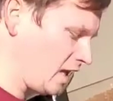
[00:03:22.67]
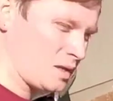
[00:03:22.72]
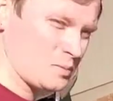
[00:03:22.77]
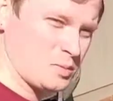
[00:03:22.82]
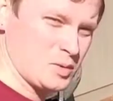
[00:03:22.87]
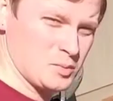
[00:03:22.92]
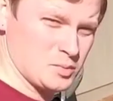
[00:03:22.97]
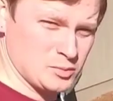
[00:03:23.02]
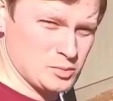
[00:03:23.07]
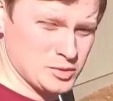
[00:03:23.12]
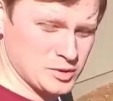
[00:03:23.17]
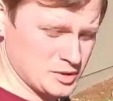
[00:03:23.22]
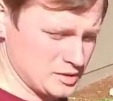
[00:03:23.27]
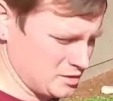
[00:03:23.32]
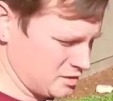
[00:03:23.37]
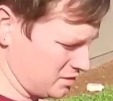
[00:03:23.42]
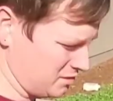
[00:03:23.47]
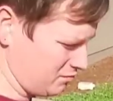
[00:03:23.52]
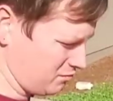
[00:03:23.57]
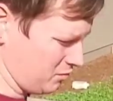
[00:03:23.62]
people put
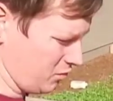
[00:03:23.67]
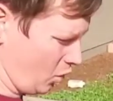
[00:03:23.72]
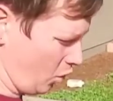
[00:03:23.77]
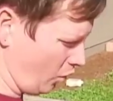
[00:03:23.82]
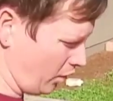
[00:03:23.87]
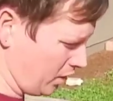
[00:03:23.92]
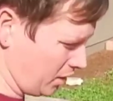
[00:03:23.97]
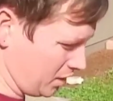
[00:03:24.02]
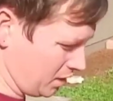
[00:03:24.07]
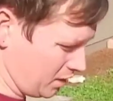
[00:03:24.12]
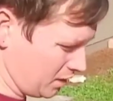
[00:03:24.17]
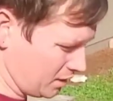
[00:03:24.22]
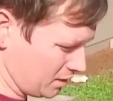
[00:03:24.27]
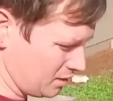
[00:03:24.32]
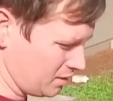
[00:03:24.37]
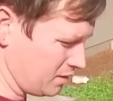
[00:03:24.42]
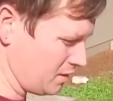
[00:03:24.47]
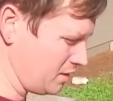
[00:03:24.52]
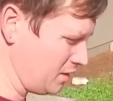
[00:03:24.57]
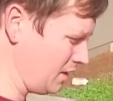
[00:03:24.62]
just oil on
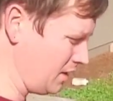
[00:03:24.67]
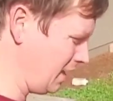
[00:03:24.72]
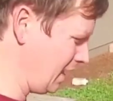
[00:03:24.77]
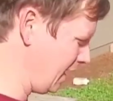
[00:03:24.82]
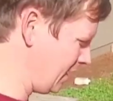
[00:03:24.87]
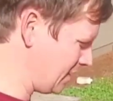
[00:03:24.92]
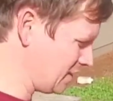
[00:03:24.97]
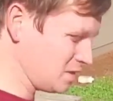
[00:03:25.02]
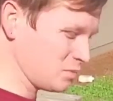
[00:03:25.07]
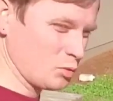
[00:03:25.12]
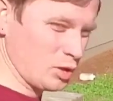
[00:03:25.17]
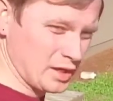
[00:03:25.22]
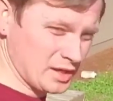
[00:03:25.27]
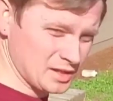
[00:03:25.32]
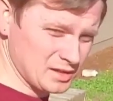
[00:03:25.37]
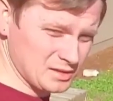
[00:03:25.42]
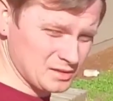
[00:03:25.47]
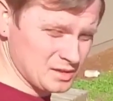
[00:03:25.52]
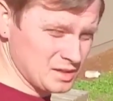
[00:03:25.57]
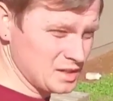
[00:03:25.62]
and they spread it
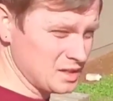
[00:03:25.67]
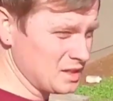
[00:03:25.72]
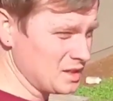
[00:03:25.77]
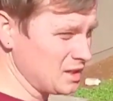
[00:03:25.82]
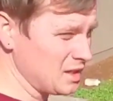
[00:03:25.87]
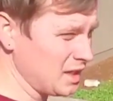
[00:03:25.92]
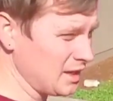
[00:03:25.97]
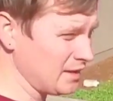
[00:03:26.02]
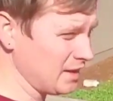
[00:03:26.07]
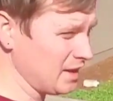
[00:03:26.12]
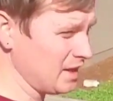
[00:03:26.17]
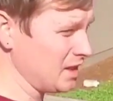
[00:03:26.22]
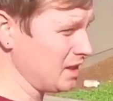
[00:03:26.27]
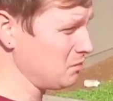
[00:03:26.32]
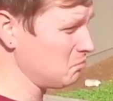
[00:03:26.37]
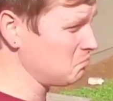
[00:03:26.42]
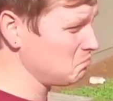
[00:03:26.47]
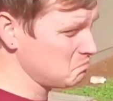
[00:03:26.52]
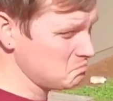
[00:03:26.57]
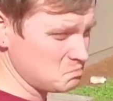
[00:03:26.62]
and they
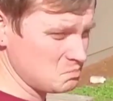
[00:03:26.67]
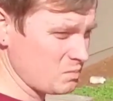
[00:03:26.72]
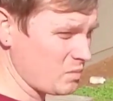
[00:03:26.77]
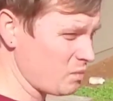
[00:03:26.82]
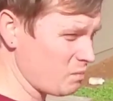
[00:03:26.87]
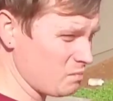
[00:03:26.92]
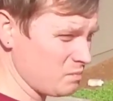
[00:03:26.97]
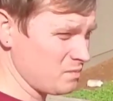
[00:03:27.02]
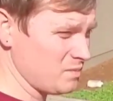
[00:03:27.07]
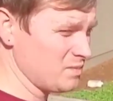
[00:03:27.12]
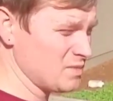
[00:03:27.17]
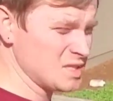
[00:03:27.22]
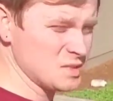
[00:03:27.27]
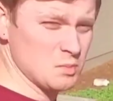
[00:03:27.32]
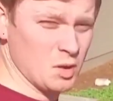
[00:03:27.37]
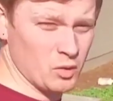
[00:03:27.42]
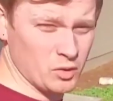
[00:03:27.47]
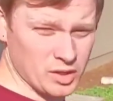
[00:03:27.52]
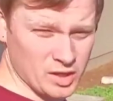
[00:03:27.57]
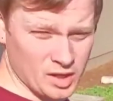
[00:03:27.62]

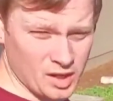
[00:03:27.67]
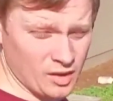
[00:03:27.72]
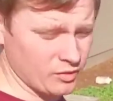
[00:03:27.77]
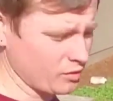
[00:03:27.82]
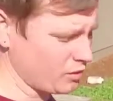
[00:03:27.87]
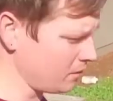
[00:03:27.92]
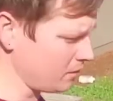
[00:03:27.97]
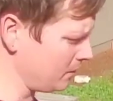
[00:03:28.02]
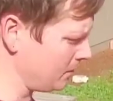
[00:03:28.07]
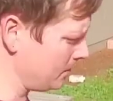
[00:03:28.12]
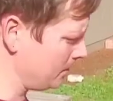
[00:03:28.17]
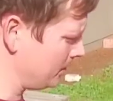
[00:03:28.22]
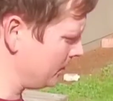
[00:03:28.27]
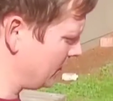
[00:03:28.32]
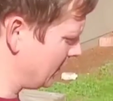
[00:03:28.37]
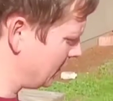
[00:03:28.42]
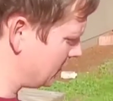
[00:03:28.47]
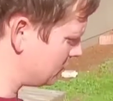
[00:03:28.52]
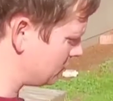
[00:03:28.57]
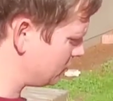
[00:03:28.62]
smoke it off.
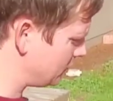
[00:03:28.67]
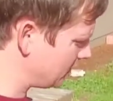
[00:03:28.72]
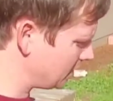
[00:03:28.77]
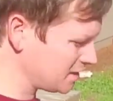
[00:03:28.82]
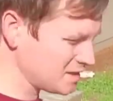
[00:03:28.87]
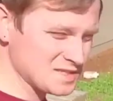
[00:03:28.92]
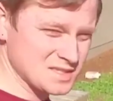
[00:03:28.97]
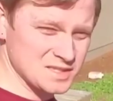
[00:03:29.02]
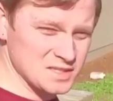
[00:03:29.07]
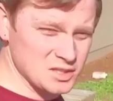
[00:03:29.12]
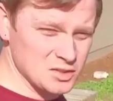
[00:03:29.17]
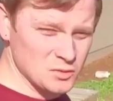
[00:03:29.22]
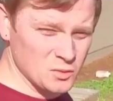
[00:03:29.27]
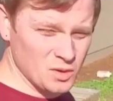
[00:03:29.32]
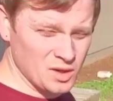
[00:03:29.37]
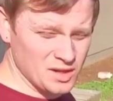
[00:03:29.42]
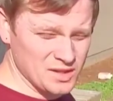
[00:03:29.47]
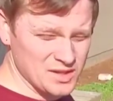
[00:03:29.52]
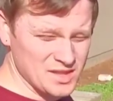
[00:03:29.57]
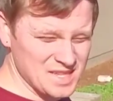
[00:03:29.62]
The trick is you
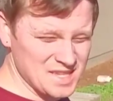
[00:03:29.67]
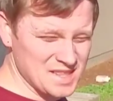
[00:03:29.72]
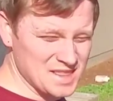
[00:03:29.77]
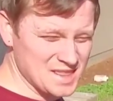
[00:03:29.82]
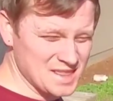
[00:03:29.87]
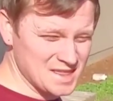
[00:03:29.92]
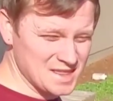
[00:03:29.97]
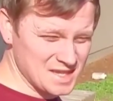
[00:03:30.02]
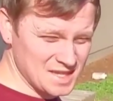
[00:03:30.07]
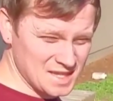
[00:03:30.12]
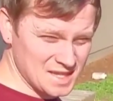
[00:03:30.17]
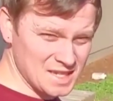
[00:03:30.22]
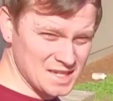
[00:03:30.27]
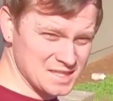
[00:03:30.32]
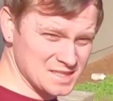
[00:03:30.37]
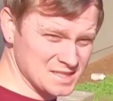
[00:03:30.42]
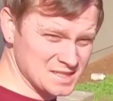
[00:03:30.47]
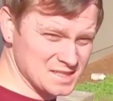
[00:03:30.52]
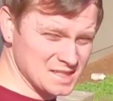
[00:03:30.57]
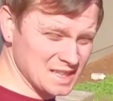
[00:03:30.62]
want the
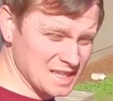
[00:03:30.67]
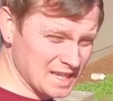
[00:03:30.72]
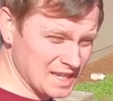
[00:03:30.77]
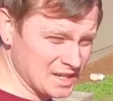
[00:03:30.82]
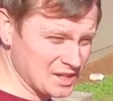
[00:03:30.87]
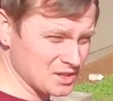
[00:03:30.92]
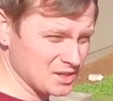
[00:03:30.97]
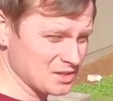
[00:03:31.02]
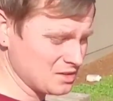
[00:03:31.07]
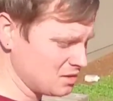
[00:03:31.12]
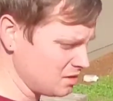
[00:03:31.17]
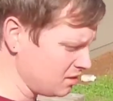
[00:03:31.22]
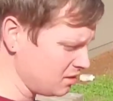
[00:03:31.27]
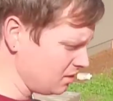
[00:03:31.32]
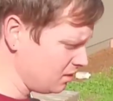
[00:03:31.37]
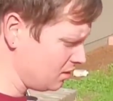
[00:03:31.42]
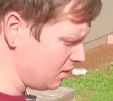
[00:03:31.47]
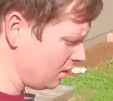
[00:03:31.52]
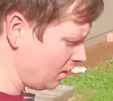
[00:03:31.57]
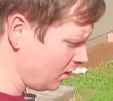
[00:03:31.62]
thinnest layer
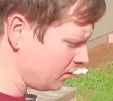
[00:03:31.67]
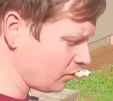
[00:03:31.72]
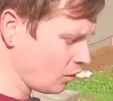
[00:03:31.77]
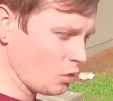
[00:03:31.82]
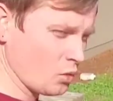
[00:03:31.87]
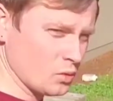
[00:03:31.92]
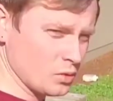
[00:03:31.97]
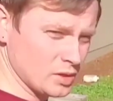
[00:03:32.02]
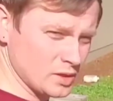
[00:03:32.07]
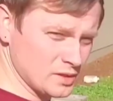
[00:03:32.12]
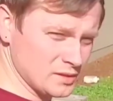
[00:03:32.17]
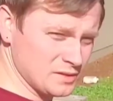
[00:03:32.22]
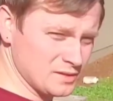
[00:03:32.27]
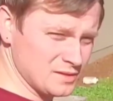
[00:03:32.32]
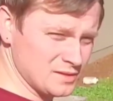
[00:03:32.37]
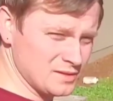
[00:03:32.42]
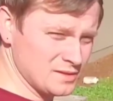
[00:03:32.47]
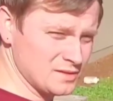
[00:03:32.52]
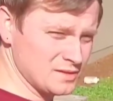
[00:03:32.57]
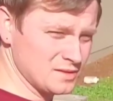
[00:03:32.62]
of oil
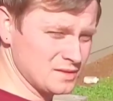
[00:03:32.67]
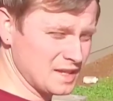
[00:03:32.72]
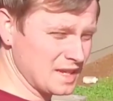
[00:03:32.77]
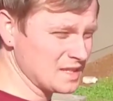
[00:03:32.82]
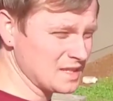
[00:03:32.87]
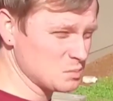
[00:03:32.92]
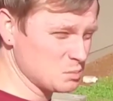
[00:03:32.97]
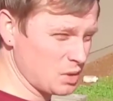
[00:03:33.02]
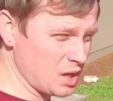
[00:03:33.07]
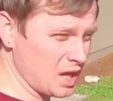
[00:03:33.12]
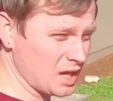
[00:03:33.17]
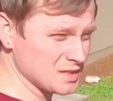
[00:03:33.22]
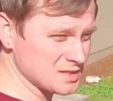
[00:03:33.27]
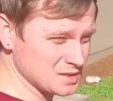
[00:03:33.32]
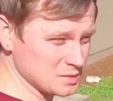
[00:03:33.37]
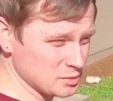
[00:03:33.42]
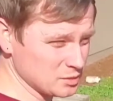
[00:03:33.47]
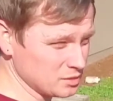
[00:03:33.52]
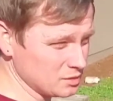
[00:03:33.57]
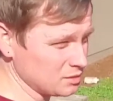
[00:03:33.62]
as
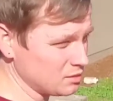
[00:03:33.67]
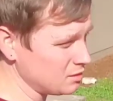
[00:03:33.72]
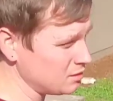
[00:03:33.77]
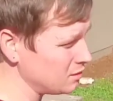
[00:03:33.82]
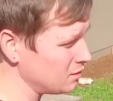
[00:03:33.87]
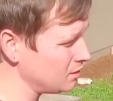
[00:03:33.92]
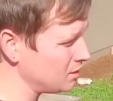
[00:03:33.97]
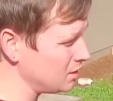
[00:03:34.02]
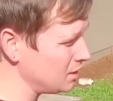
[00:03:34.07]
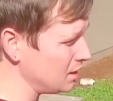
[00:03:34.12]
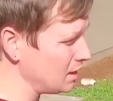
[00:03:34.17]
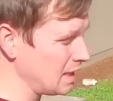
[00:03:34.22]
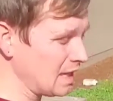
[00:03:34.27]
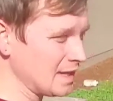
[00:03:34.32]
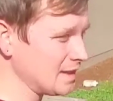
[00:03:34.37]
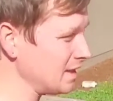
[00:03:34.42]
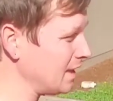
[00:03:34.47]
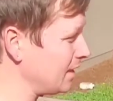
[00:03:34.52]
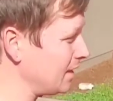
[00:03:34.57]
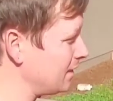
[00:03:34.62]
possible,
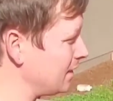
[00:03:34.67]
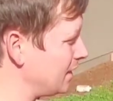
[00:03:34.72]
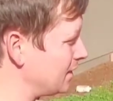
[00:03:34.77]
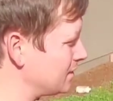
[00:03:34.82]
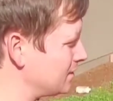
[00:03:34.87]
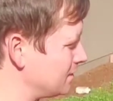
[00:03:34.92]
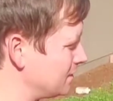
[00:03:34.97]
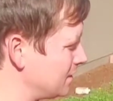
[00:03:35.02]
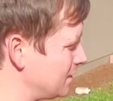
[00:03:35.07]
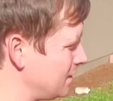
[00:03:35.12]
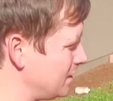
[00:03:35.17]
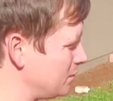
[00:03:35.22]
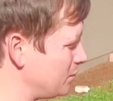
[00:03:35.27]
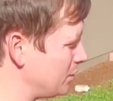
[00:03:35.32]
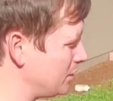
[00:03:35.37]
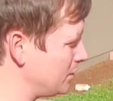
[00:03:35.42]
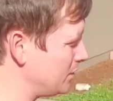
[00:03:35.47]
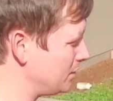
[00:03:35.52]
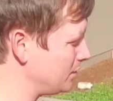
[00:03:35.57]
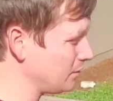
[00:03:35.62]
and that'll actually keep
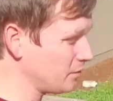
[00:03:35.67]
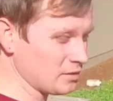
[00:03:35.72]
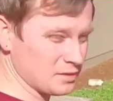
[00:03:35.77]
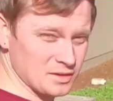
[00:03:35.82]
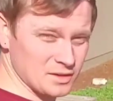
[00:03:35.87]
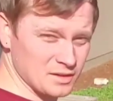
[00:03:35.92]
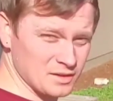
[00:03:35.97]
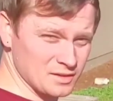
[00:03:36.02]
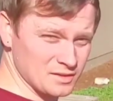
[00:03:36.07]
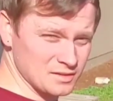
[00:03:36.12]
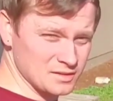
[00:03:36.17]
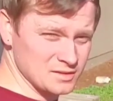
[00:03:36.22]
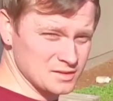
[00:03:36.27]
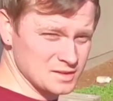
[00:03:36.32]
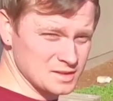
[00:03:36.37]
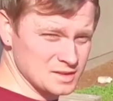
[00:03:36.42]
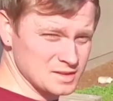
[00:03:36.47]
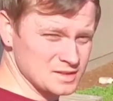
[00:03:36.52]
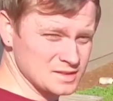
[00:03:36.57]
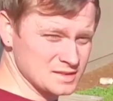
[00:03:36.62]
your
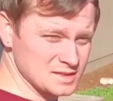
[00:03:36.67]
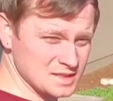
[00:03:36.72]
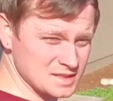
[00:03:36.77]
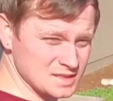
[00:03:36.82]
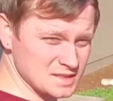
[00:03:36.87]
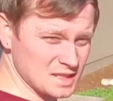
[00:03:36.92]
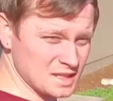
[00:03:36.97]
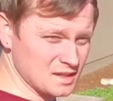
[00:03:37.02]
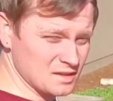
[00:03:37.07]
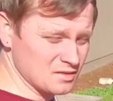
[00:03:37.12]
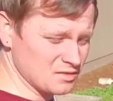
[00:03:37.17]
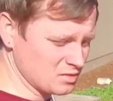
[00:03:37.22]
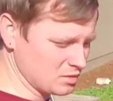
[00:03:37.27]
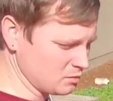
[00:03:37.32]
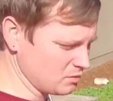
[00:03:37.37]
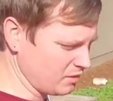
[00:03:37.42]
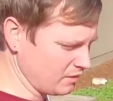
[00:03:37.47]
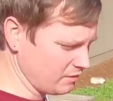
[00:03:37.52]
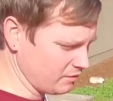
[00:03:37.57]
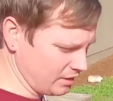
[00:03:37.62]
seasoning from
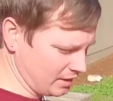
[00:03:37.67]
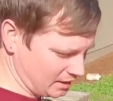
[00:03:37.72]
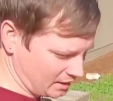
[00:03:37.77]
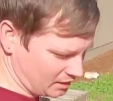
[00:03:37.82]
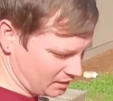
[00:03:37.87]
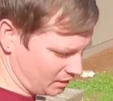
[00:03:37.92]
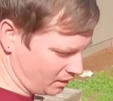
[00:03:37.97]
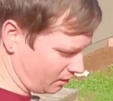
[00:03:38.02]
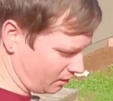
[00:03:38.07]
flaking off.